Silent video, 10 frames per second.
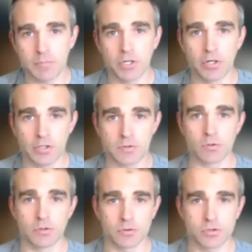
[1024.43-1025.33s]
purists
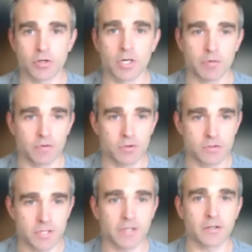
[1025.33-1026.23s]
will scream if you use
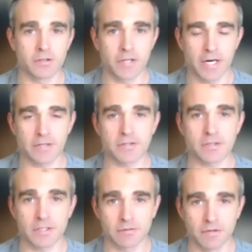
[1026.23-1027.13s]
technical analysis
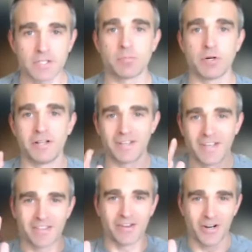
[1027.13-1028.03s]
on the VIX, but
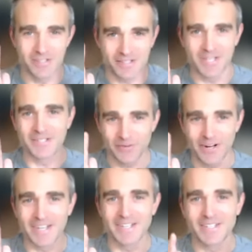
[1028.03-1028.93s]
there is this
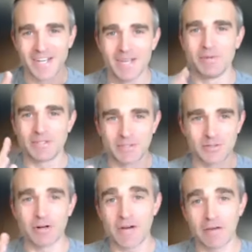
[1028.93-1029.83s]
range between
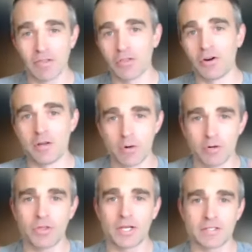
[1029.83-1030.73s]
25 and 30 where
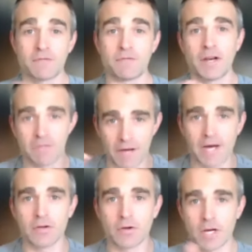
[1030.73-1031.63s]
we think is fair
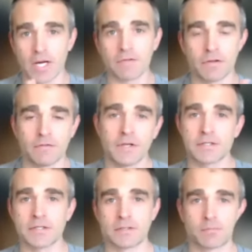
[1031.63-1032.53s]
value kind of for the
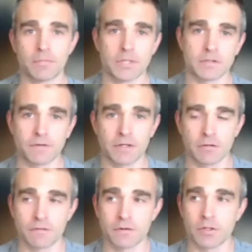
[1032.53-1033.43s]
VIX, and it's fairly
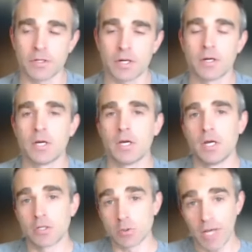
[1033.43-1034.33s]
fluid in there.
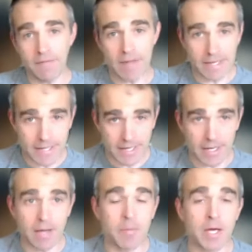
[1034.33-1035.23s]
So we have that
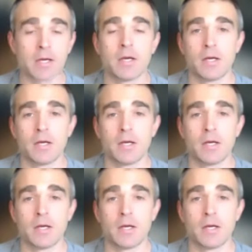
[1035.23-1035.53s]
dynamic,